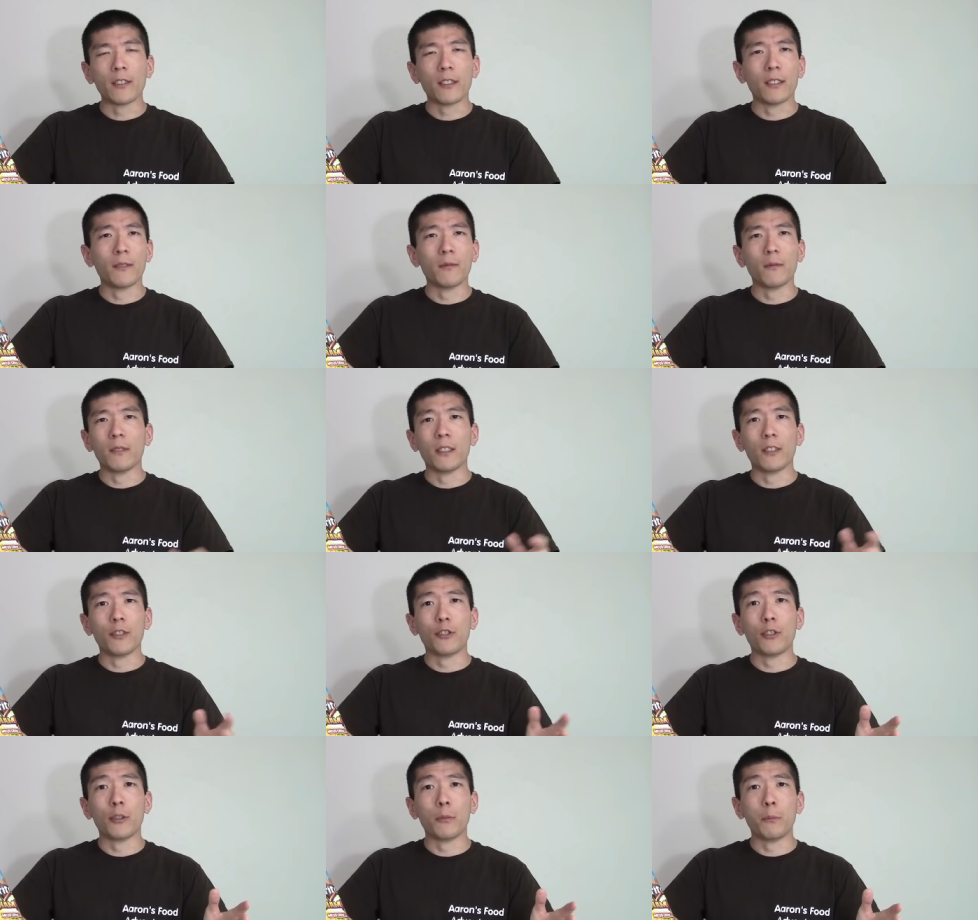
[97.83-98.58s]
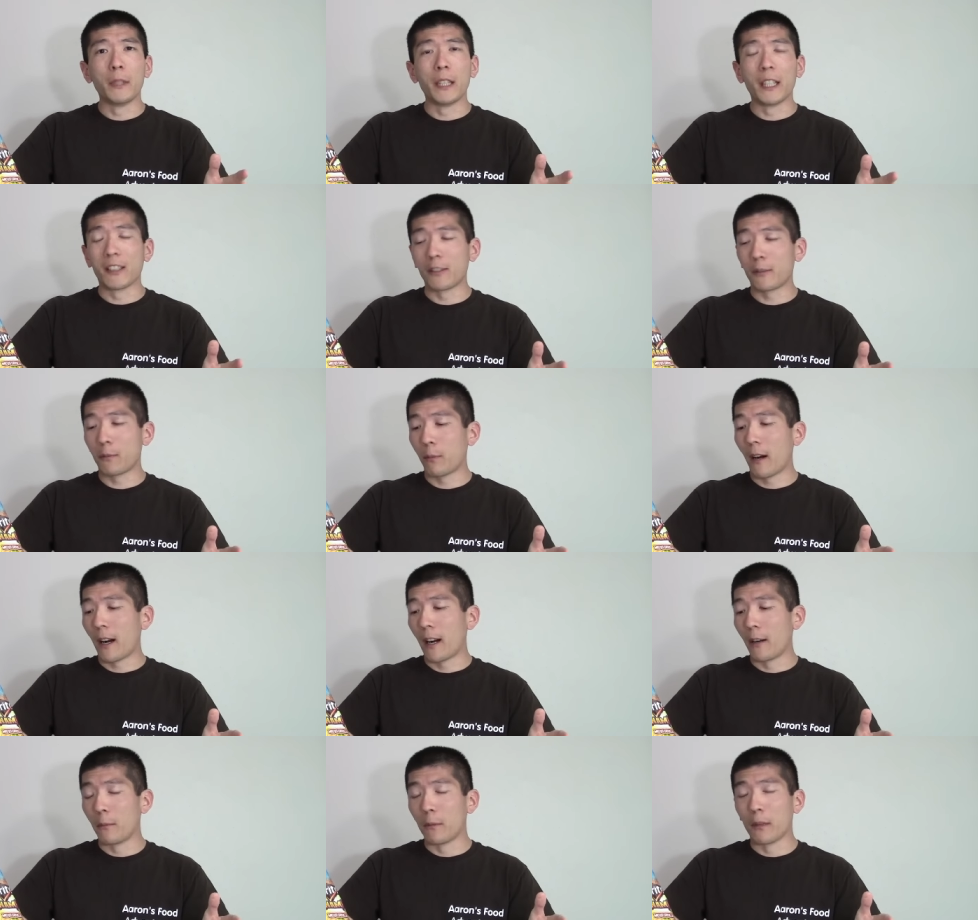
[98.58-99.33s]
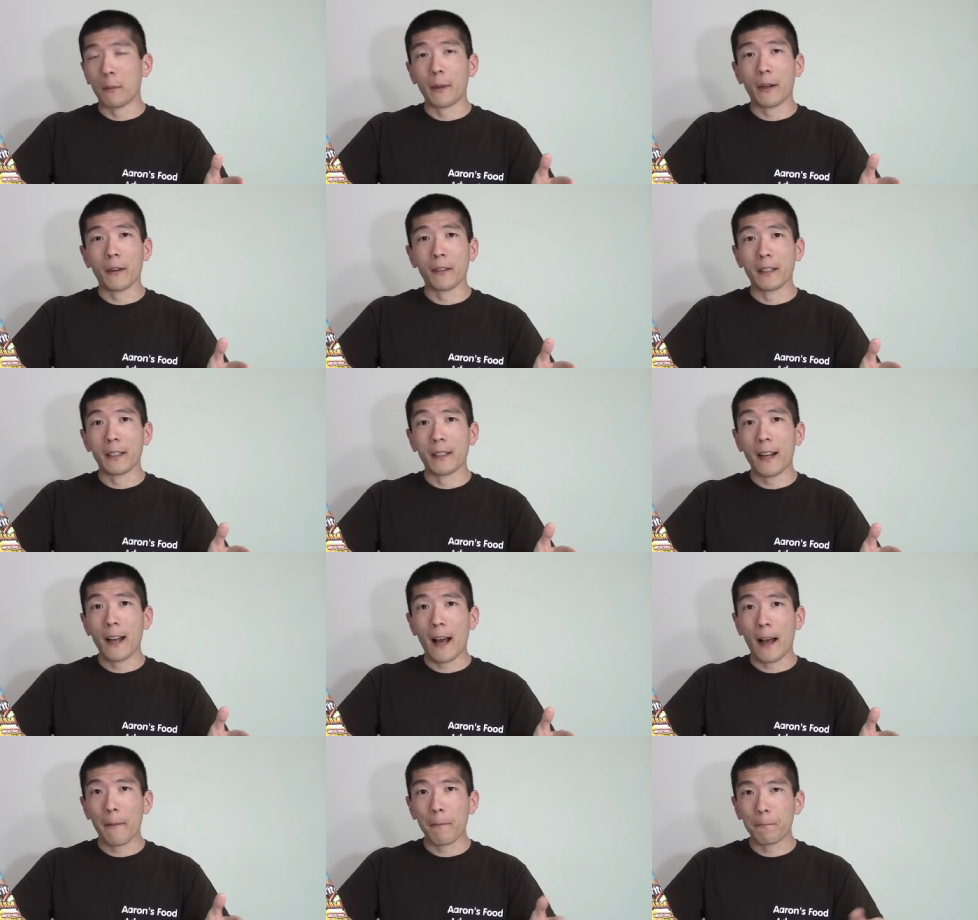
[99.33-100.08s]
that it should be expired, but apparently
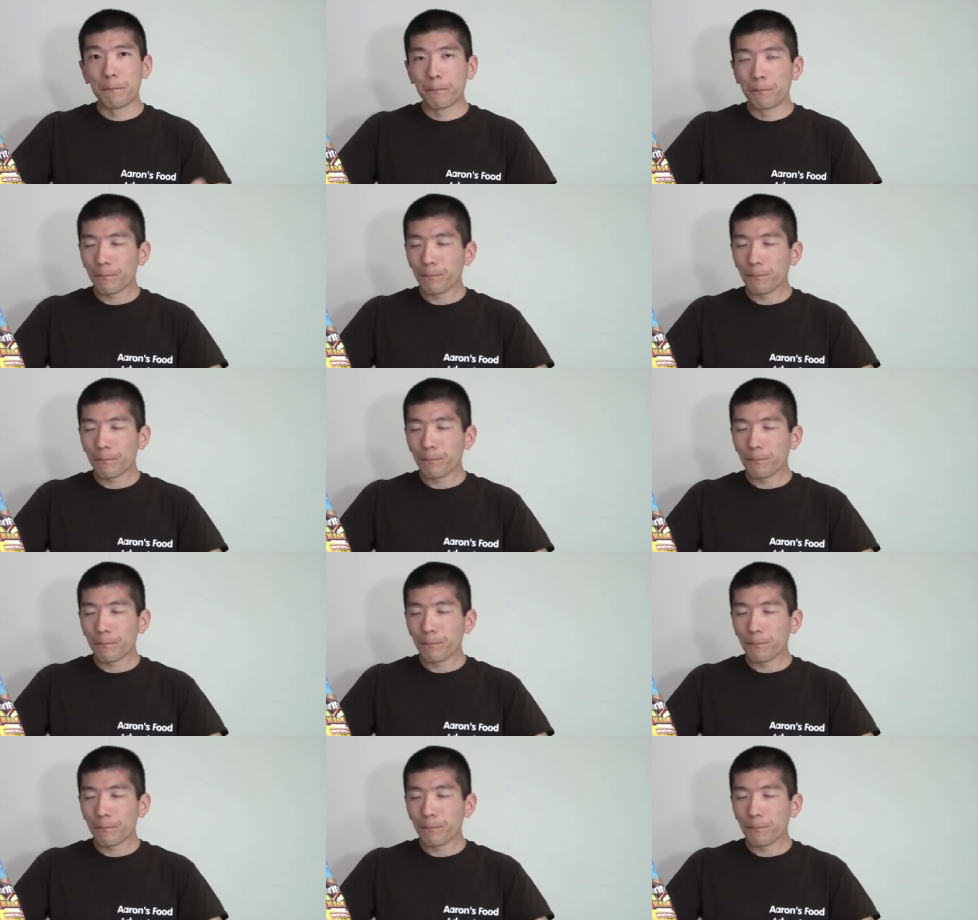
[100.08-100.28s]
not.